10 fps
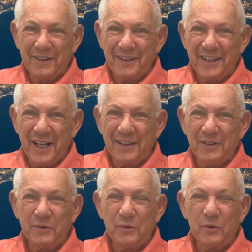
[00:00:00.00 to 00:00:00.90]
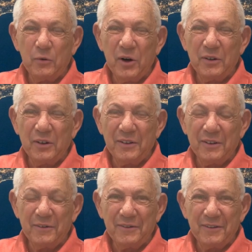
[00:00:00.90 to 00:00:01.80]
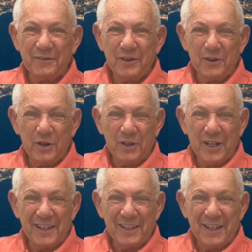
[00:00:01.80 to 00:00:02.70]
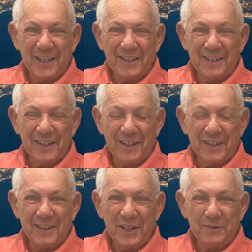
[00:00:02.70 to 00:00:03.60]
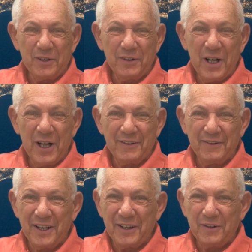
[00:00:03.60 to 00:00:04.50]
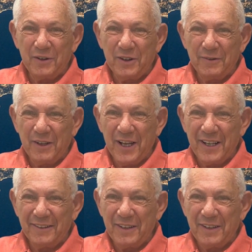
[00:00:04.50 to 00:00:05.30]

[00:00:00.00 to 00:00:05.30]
Thank you for watching. For more insights, subscribe to the Menahem